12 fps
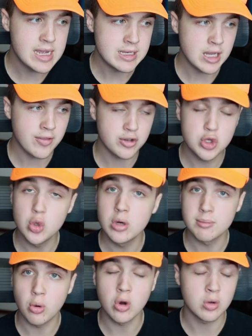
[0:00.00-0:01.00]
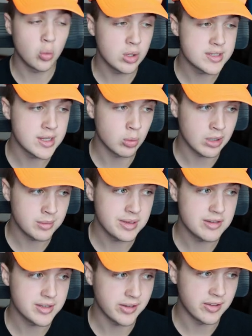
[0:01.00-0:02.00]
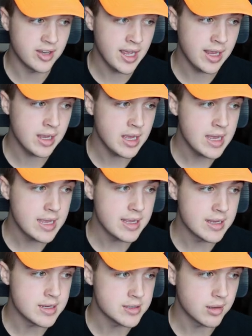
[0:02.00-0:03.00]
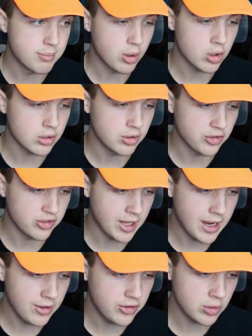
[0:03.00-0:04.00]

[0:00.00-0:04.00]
Now the two important ones that we're going to be using today is particle size.